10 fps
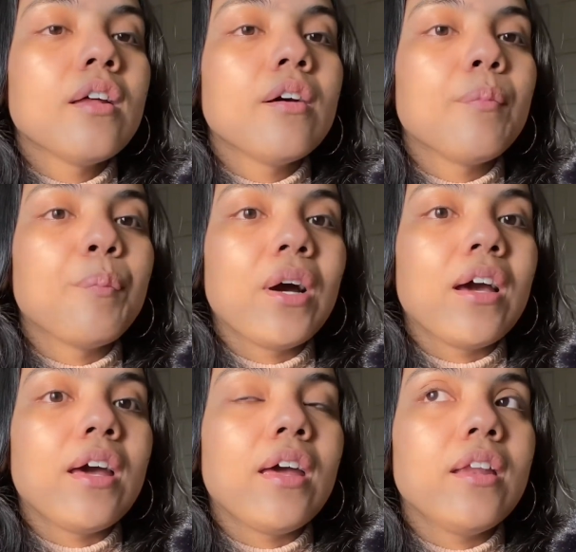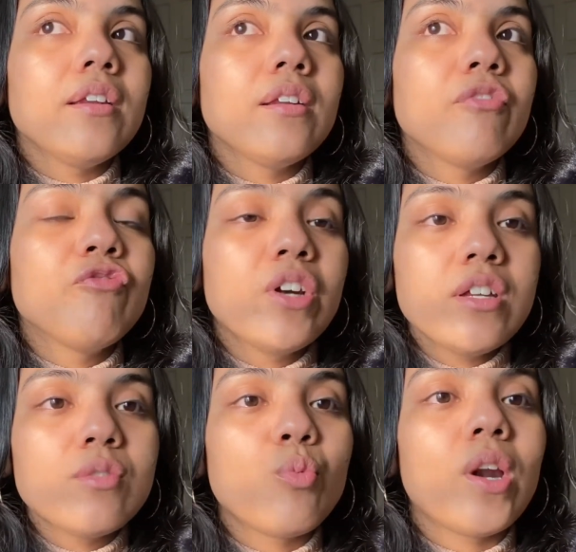But
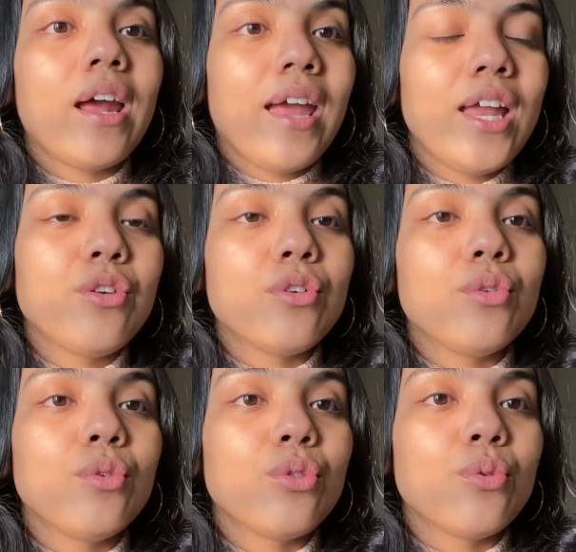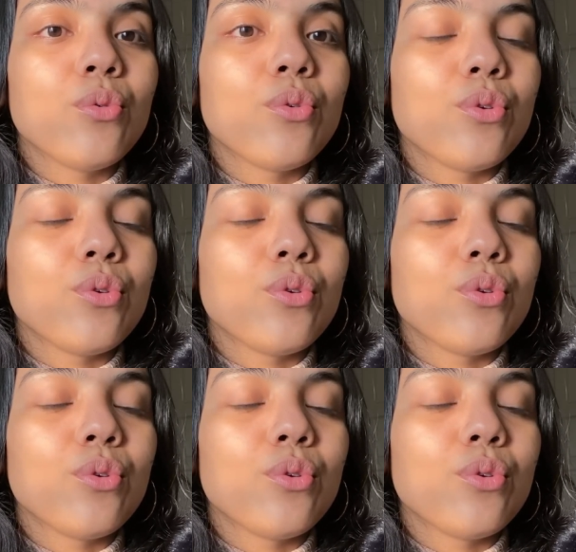first, what I had to do to